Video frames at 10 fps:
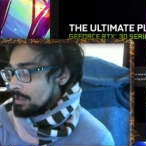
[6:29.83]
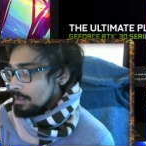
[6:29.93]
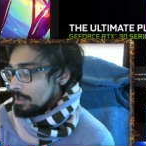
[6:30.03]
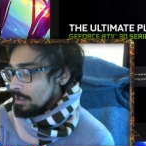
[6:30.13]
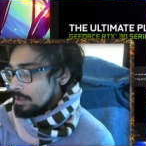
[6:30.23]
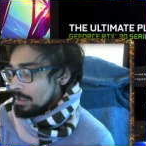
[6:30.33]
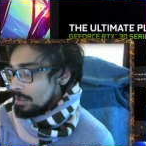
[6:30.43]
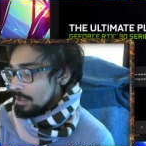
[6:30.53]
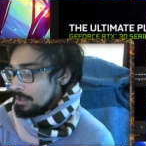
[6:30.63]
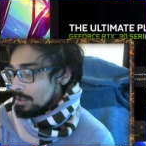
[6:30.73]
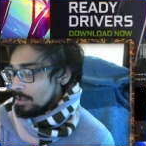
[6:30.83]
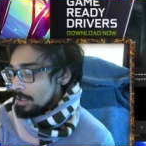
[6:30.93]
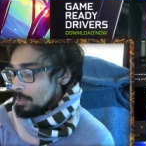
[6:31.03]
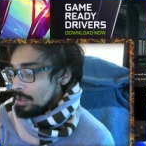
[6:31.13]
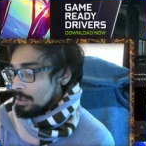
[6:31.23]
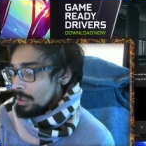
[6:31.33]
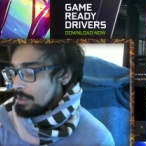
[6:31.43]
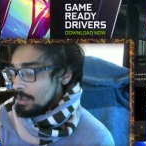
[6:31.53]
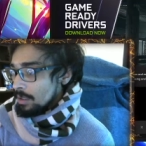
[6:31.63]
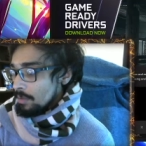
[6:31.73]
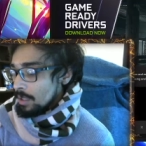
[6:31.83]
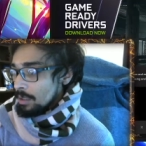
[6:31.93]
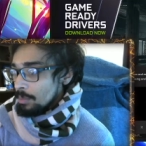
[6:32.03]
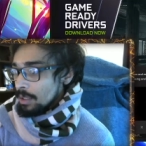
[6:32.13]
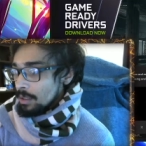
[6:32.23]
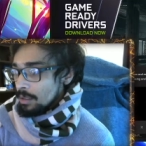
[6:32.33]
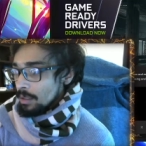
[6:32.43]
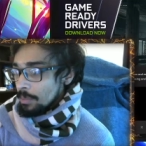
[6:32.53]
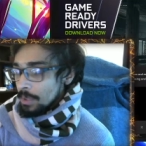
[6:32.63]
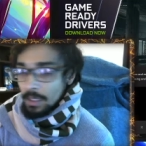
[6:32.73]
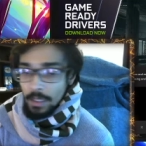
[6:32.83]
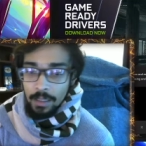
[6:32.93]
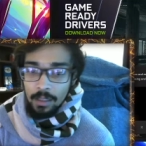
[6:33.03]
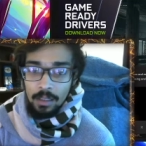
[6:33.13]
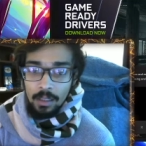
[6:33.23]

let's see there's no any more drivers available it's up to date